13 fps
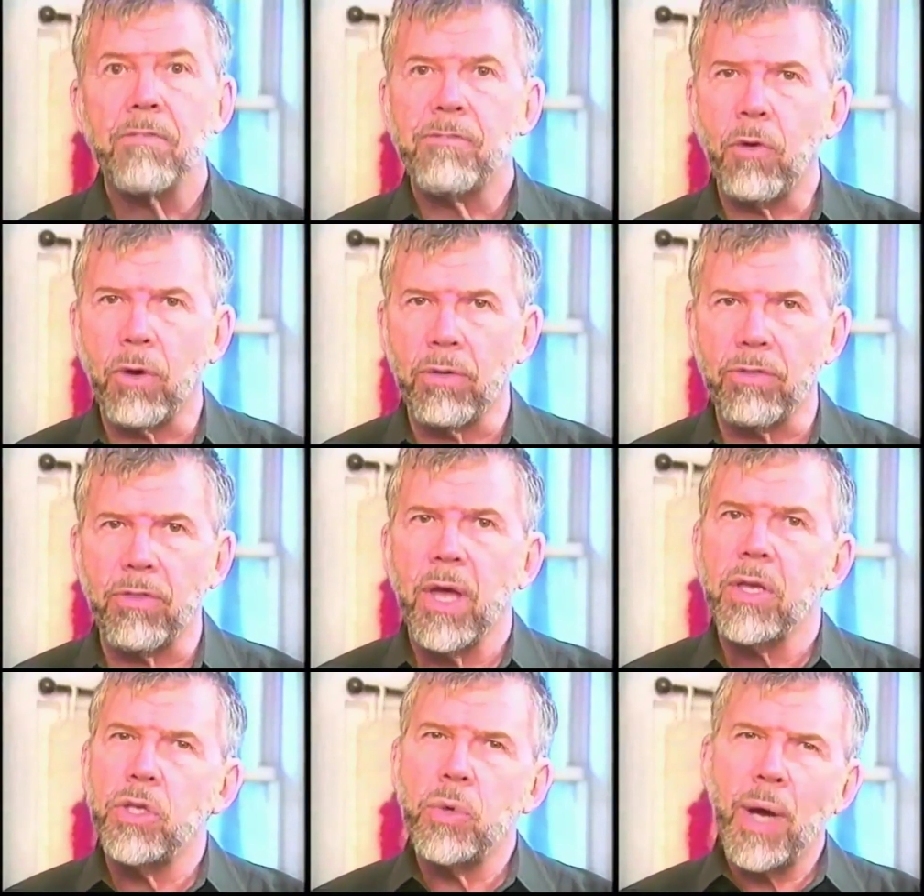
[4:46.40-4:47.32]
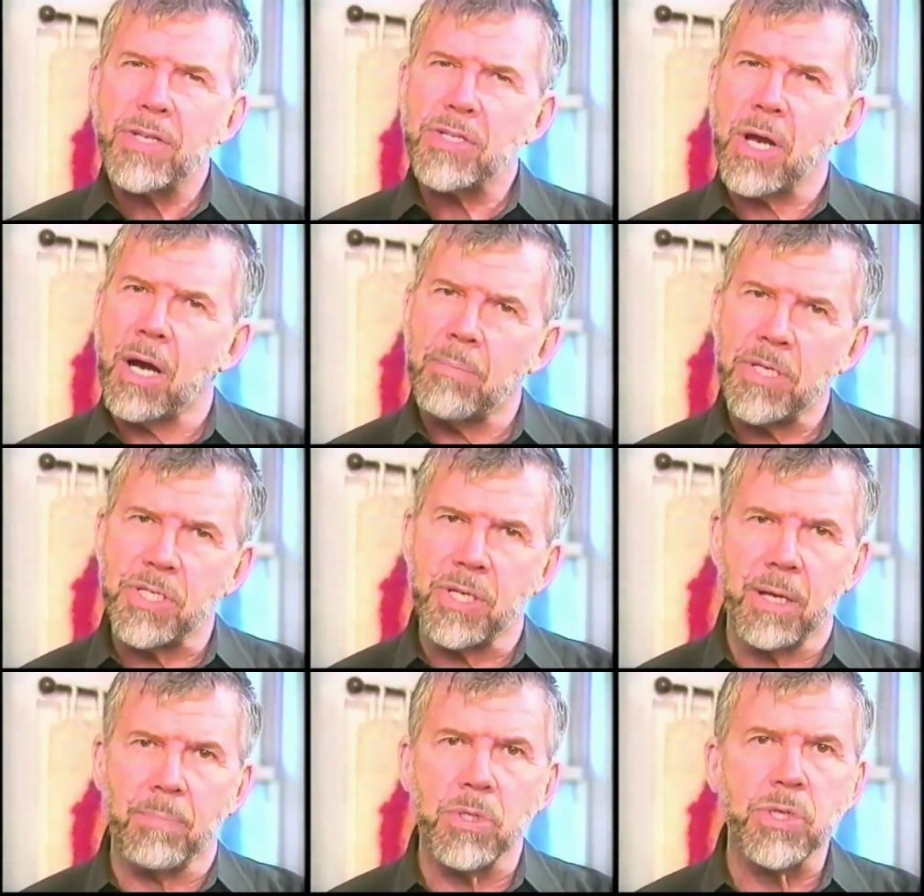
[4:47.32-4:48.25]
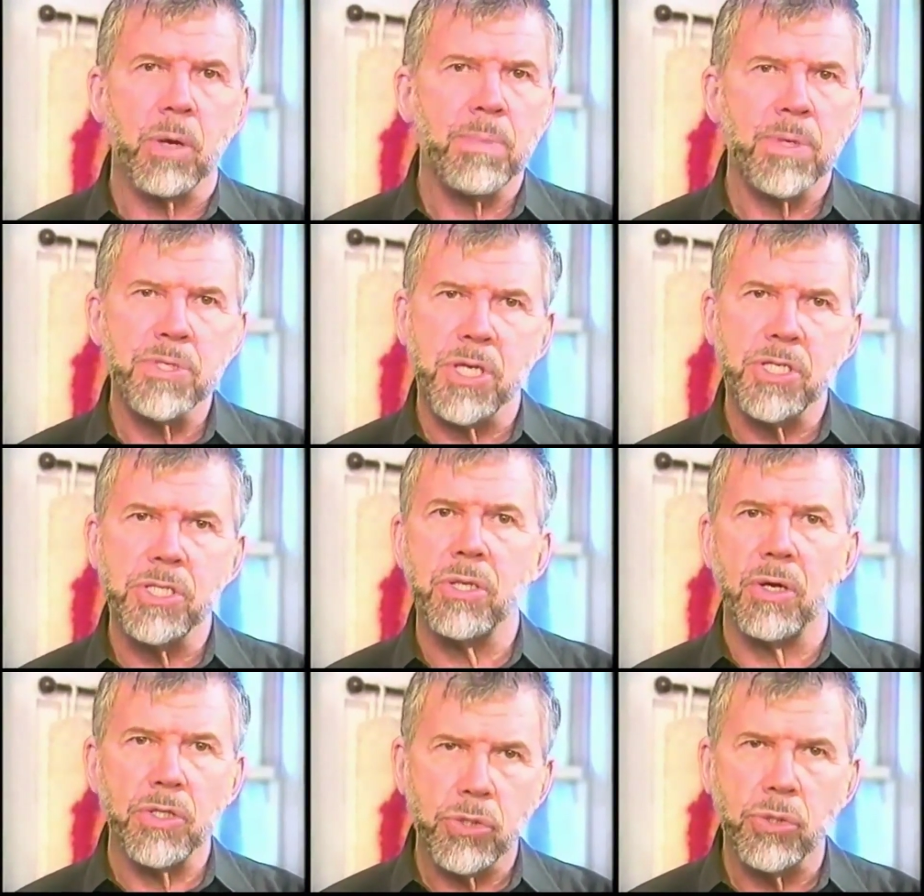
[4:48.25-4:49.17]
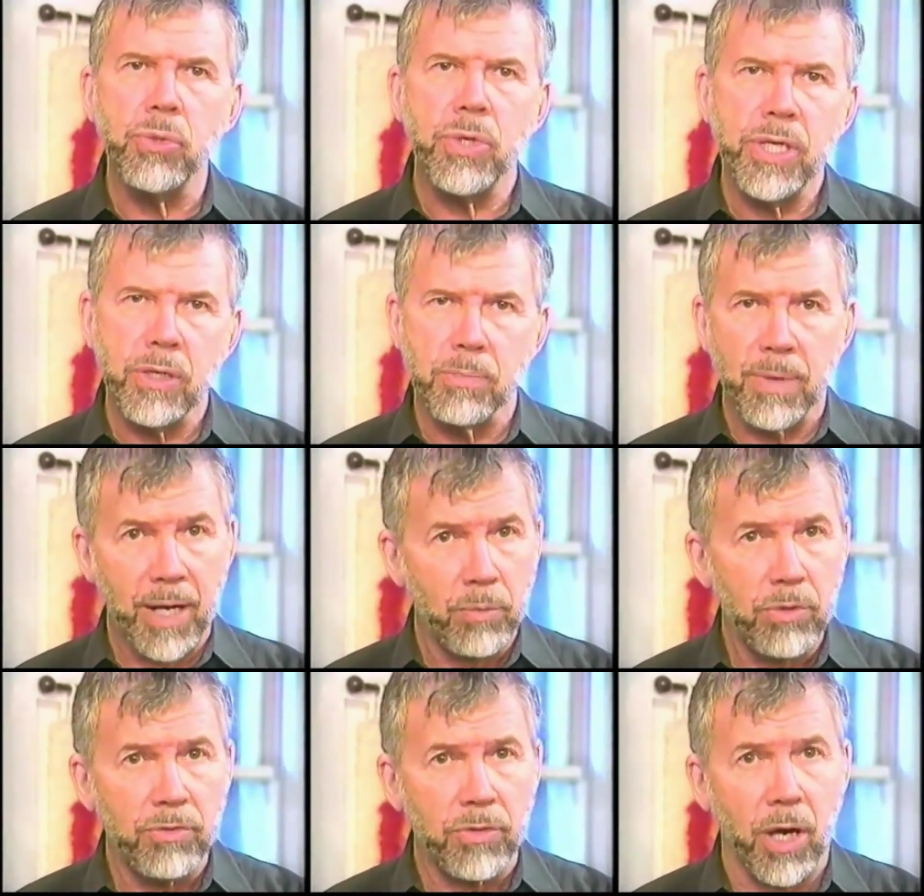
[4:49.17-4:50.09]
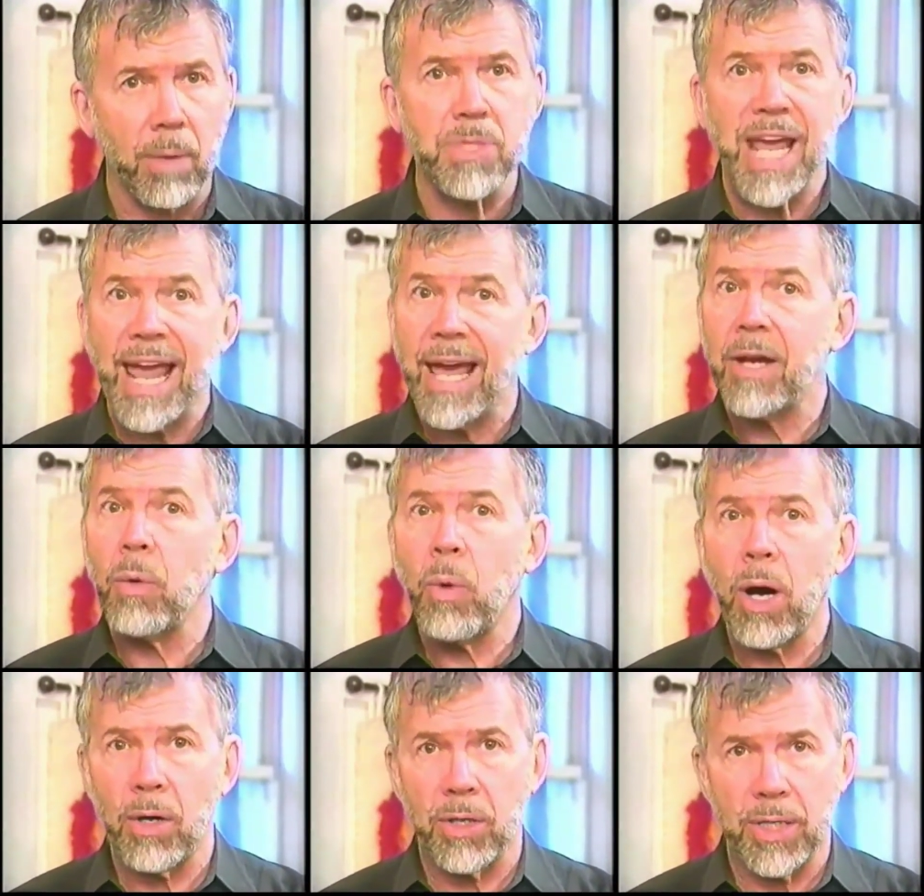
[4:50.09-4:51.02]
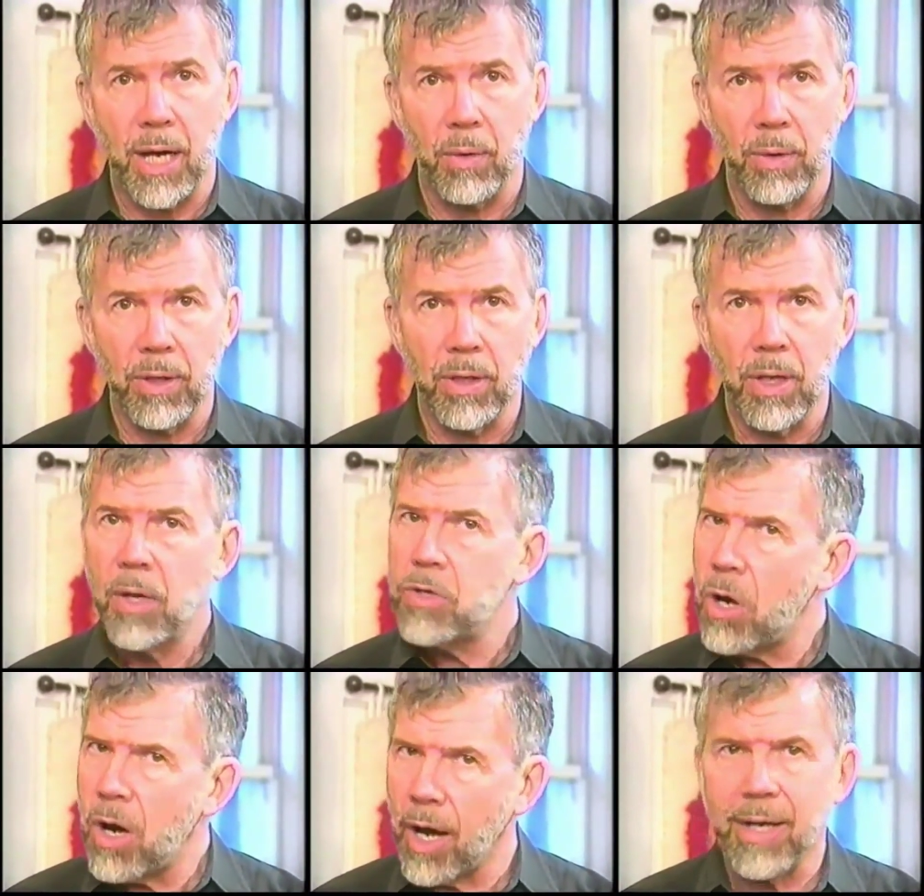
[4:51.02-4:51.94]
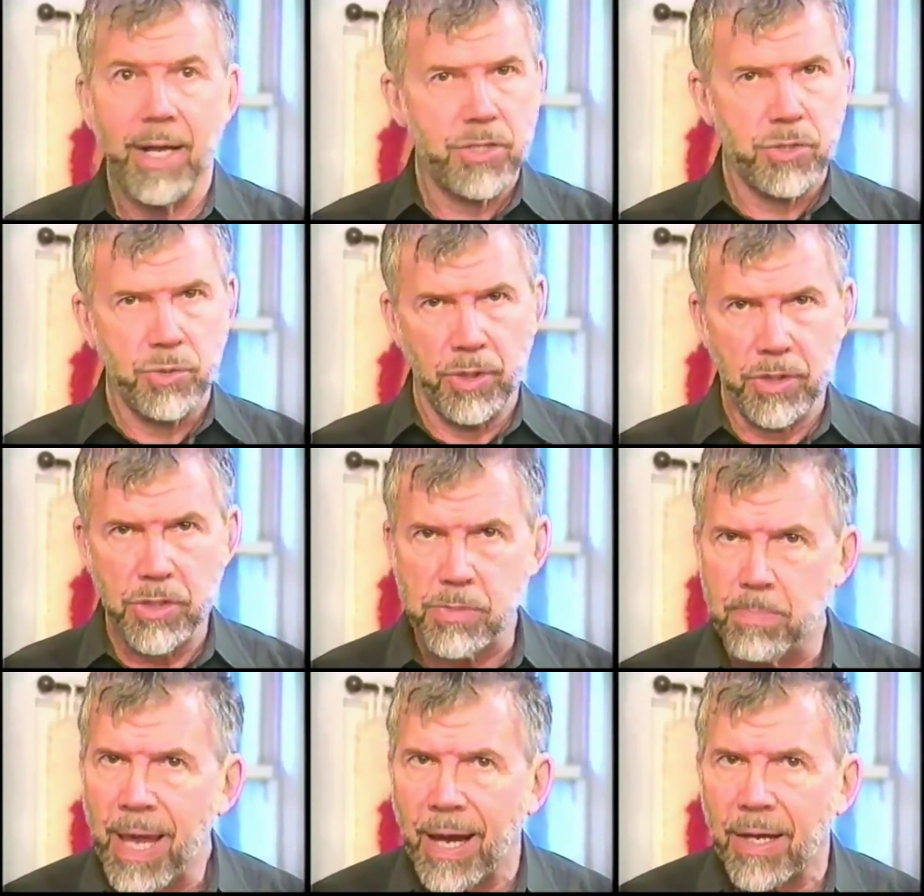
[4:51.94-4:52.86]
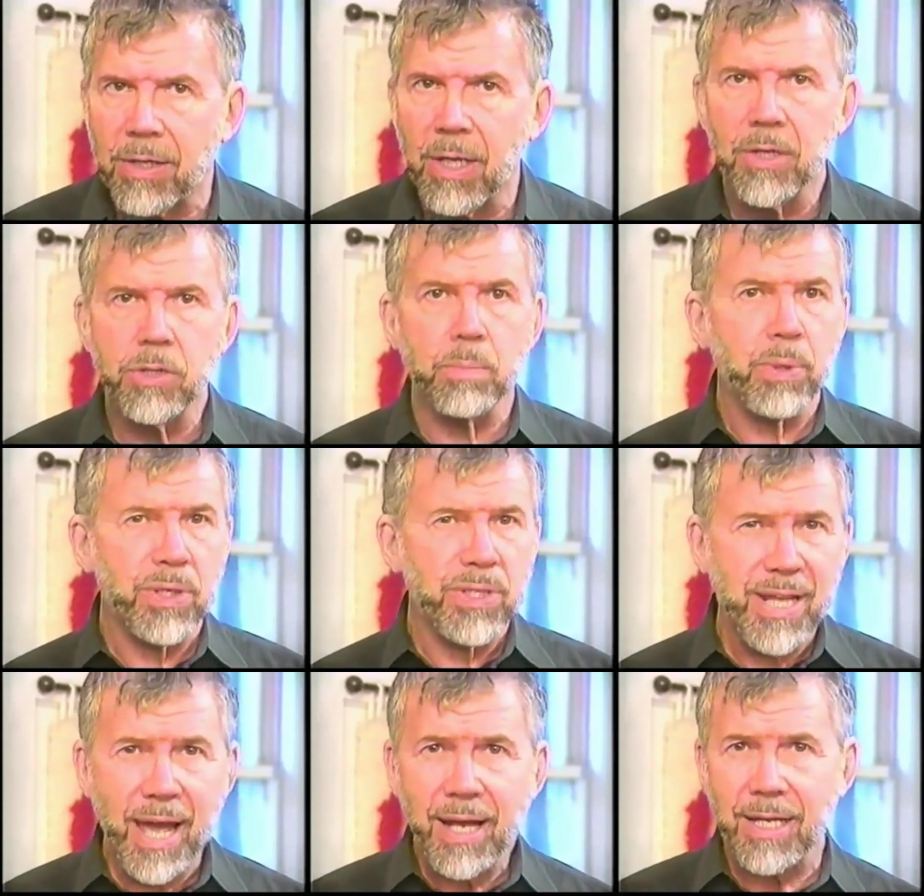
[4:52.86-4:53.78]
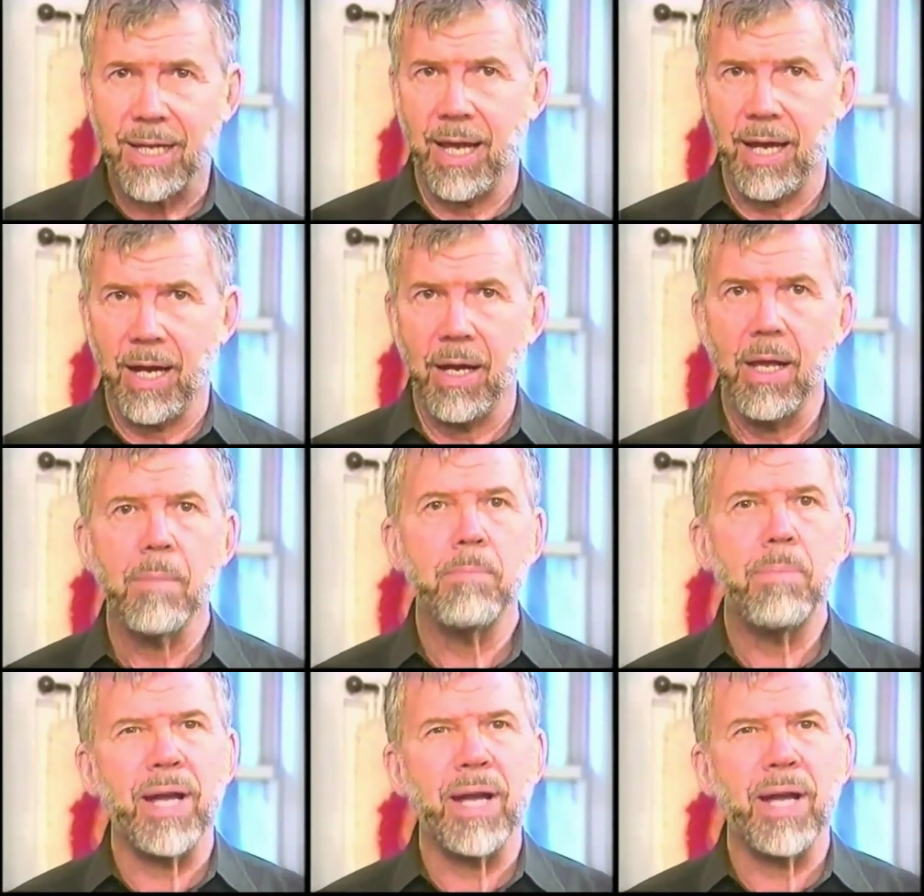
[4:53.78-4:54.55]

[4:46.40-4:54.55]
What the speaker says: Fourth, U.S. Army snipers are positioned on 2 nearby rooftops and a water tower, not, as you'd expect, to protect King,